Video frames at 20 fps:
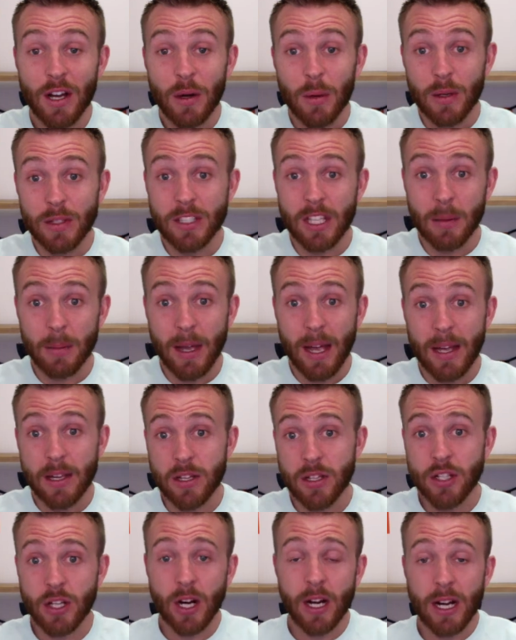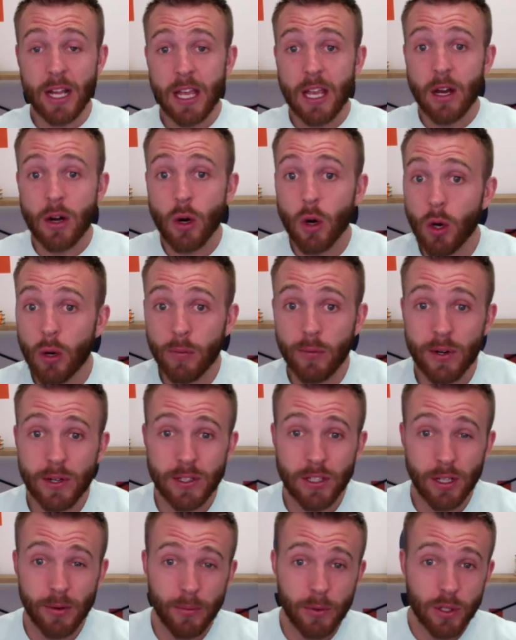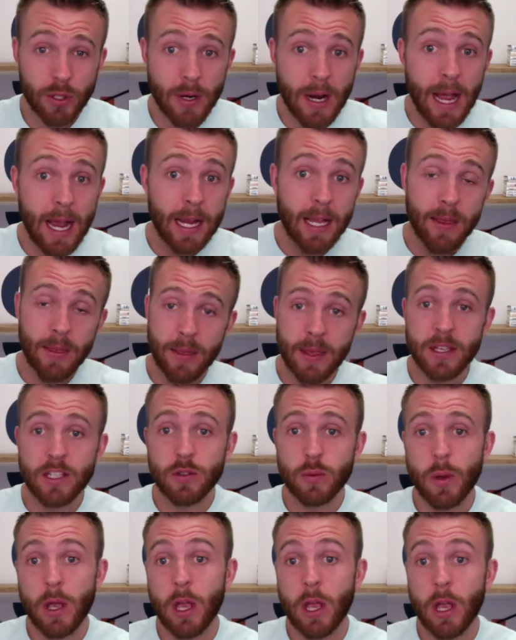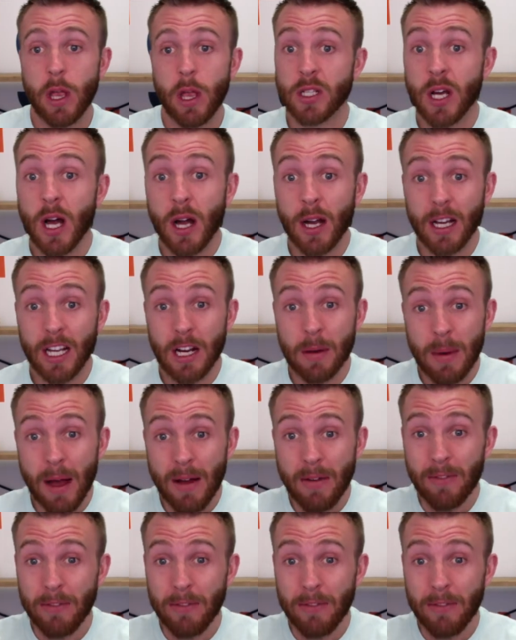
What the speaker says: What's up guys, Johnny here over at Silvertrac. This week we're talking about